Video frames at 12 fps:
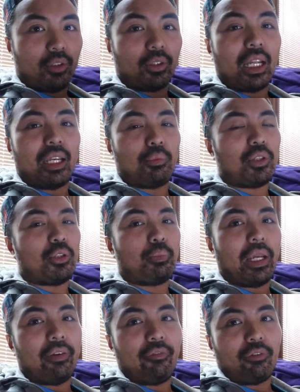getting what you
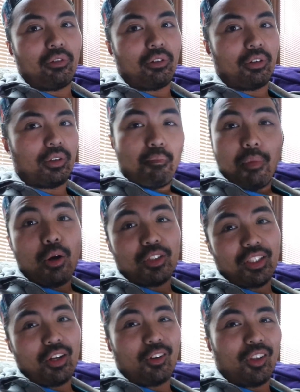paid for.
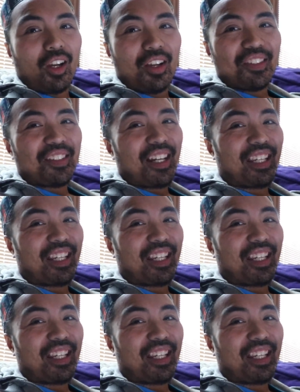Most airlines.